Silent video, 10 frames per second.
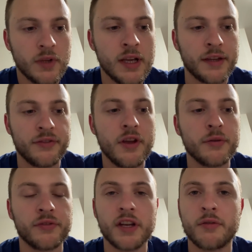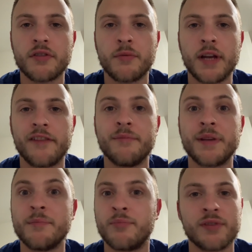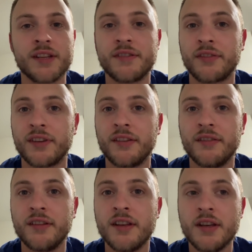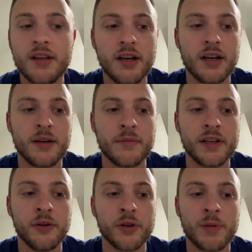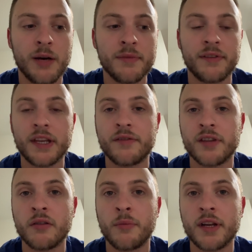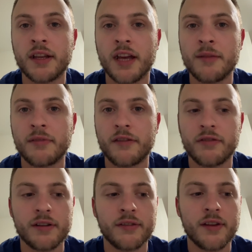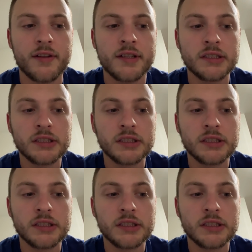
It's no secret that we haven't been brilliant this season in all departments, even though we're winning games left, right and centre.